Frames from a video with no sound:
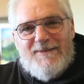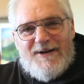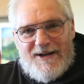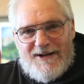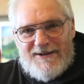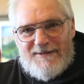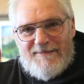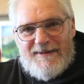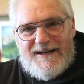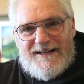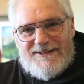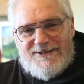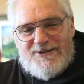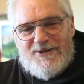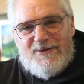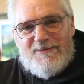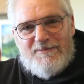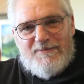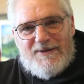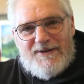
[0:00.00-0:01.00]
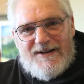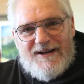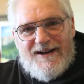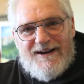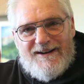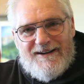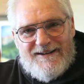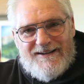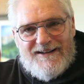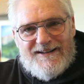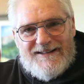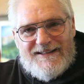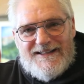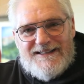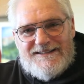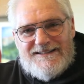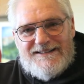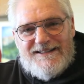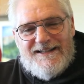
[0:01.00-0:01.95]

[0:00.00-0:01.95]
hung by his own petard on this.